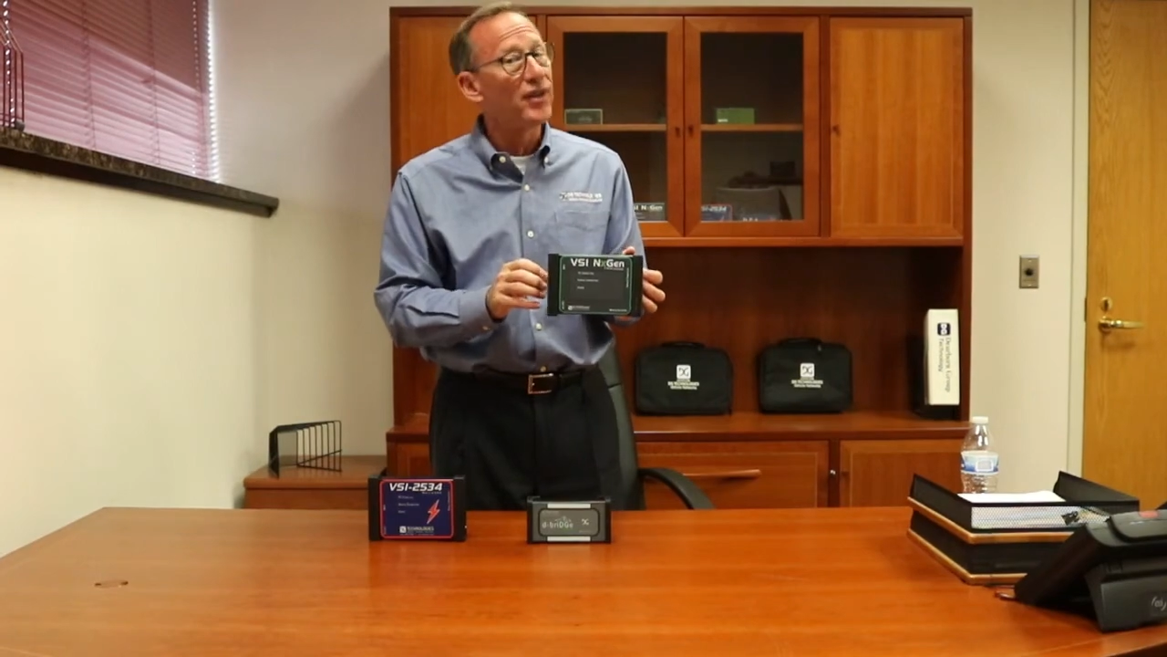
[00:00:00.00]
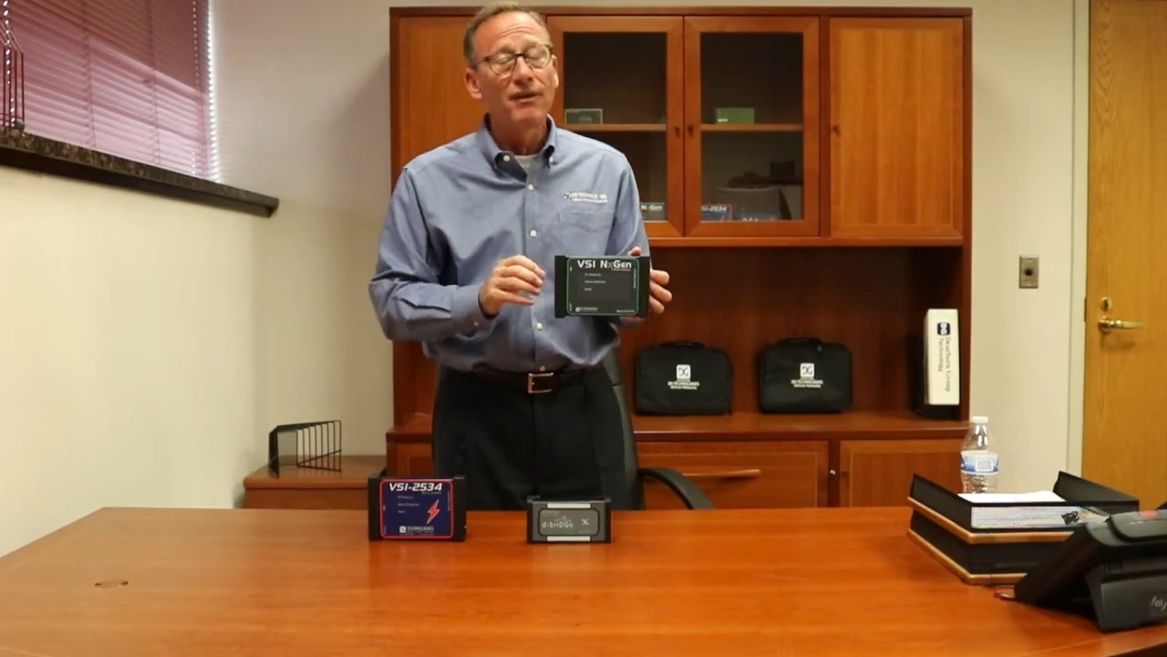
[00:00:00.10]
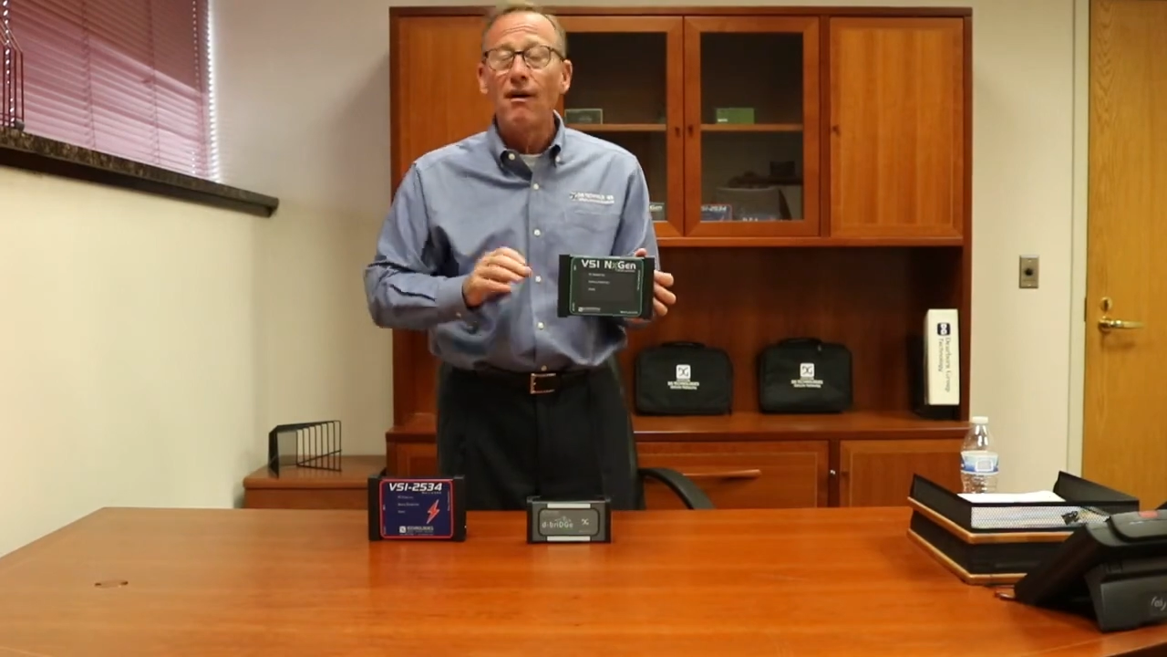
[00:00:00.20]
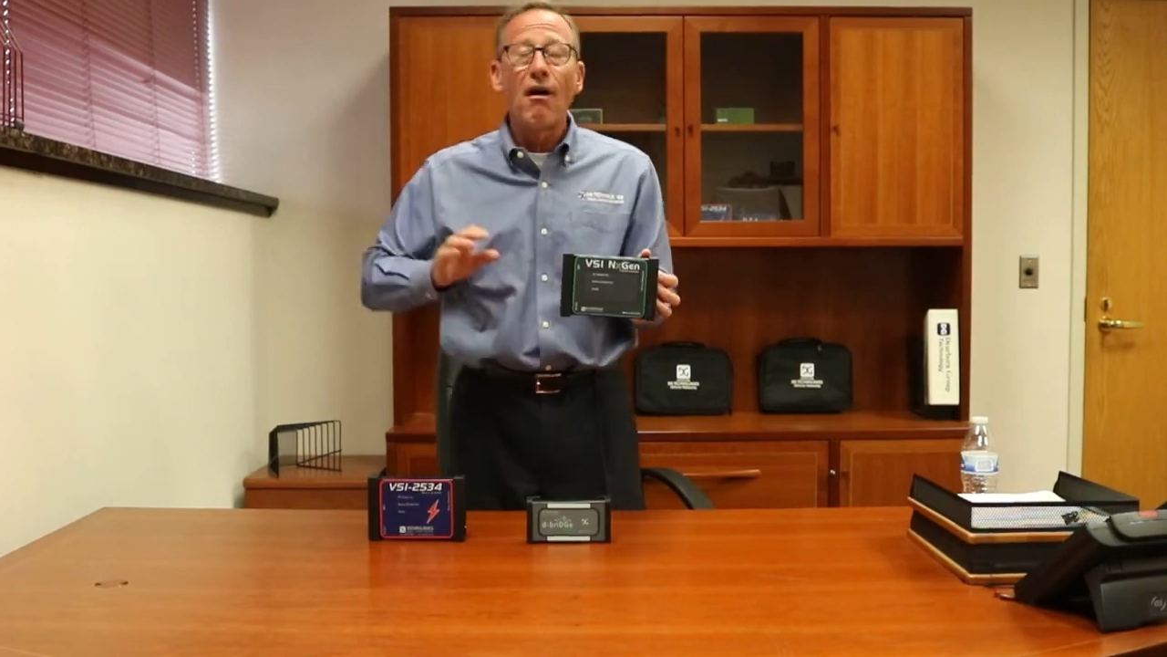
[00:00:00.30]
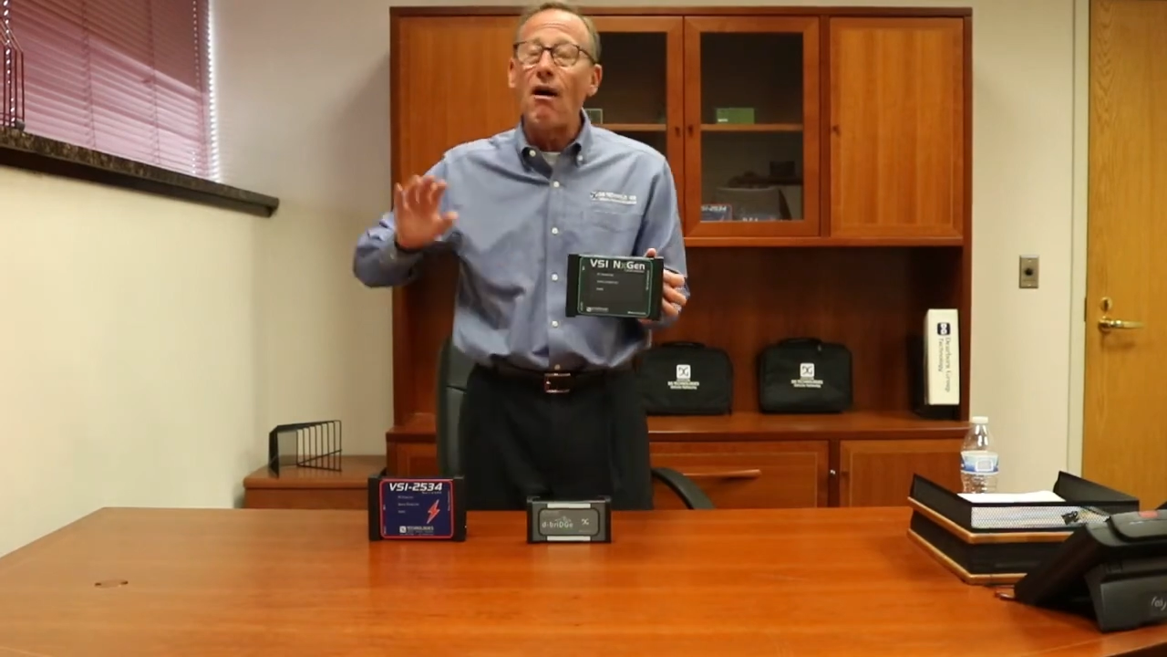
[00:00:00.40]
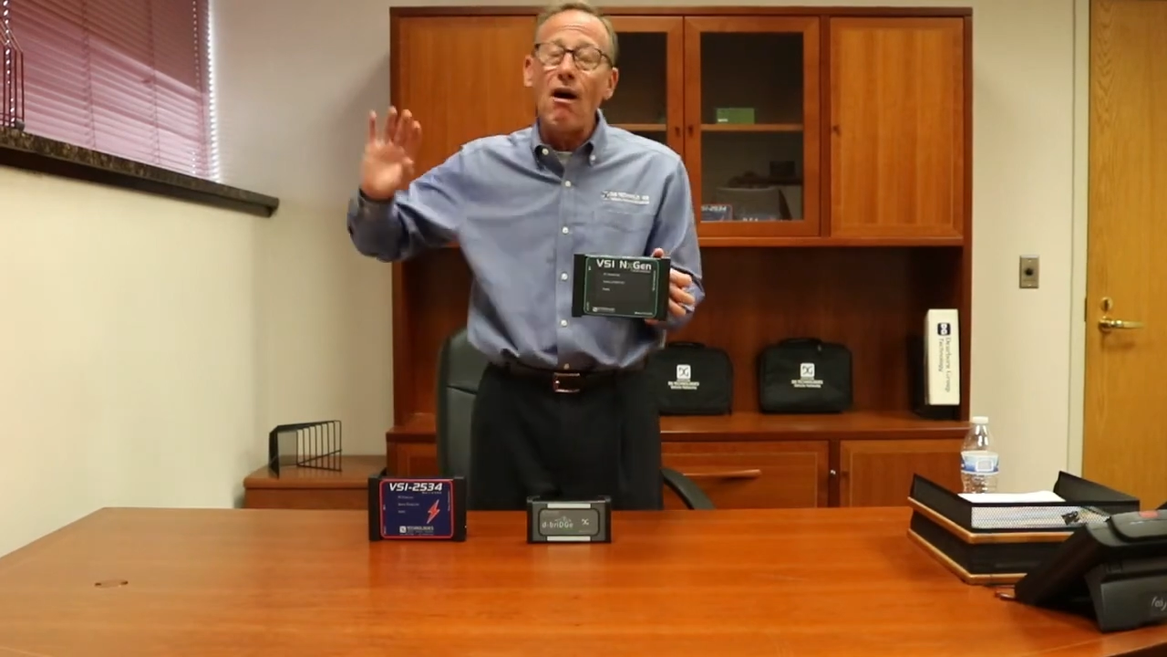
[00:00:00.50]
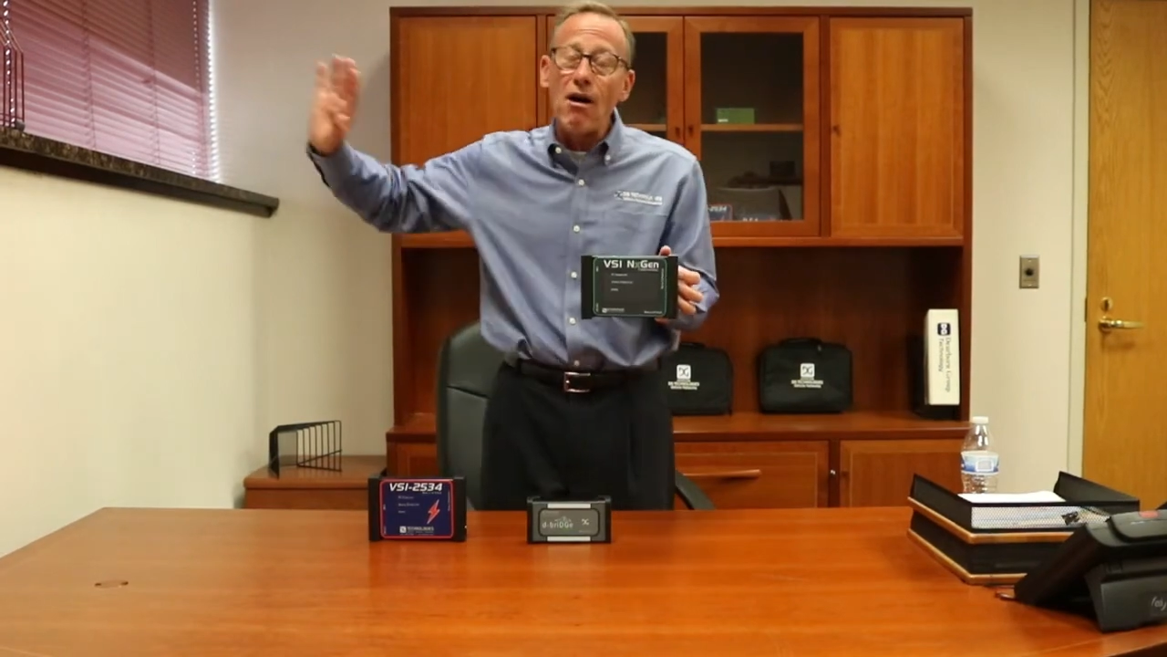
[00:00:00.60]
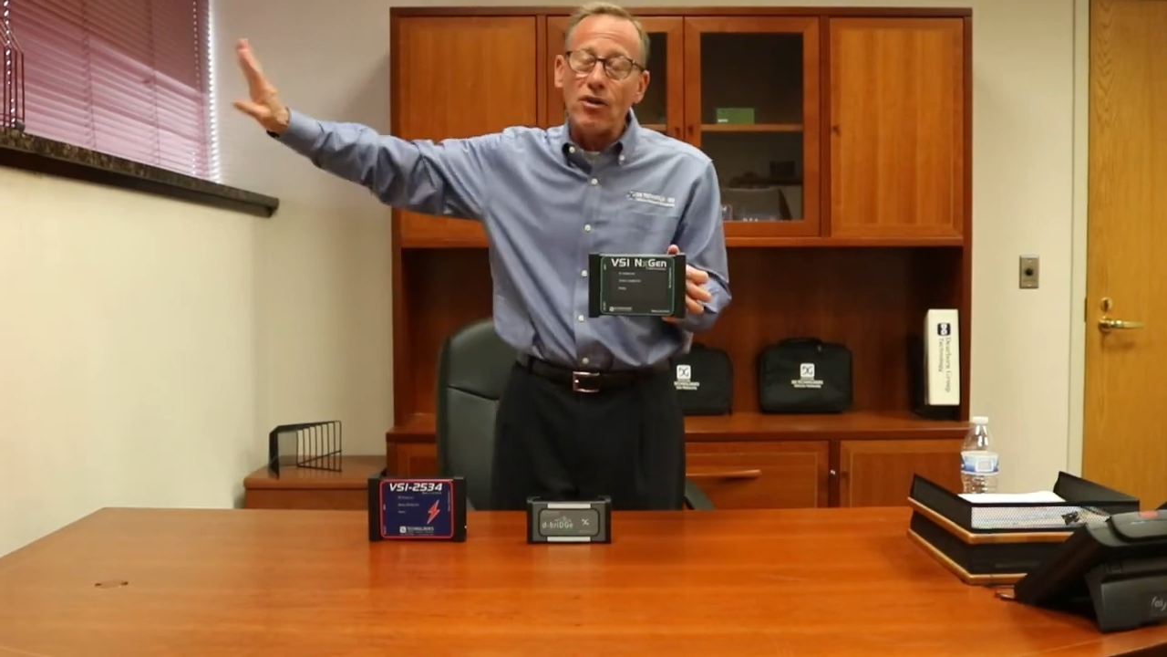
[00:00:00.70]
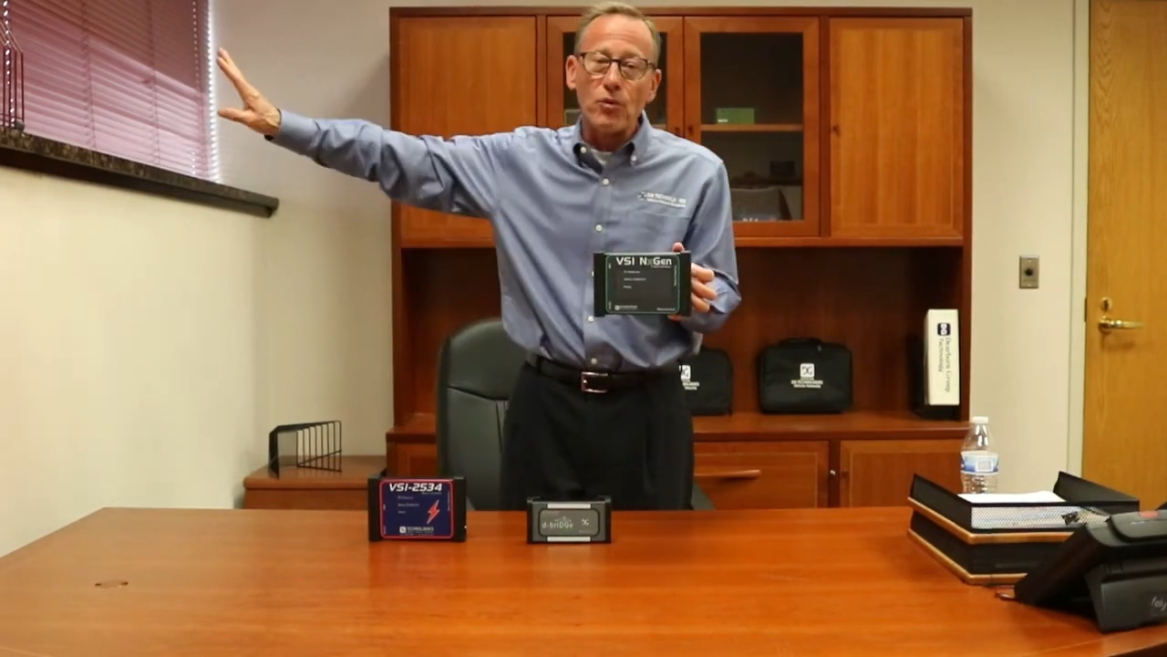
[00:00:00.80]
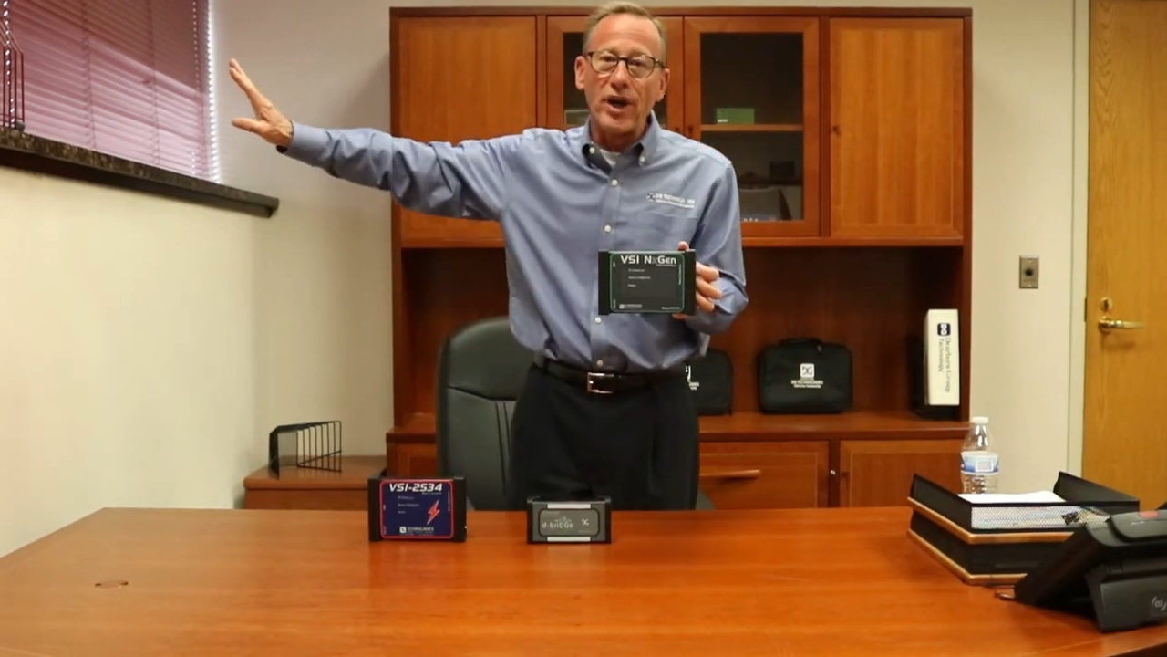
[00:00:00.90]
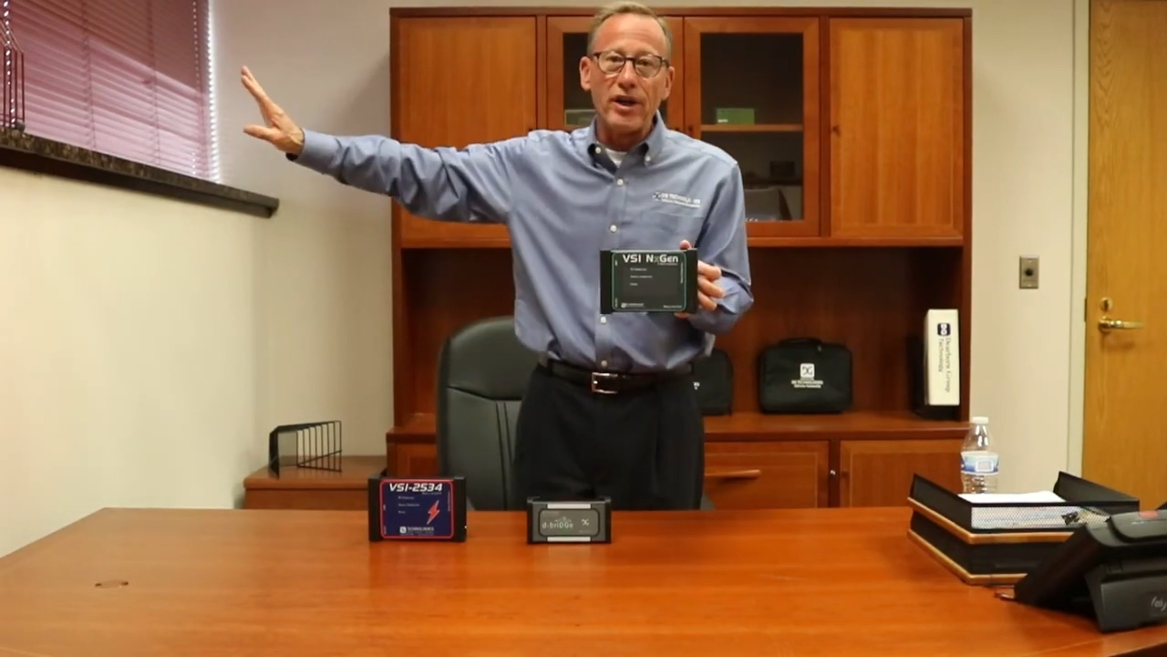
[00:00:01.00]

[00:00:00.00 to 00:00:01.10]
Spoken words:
all the way to the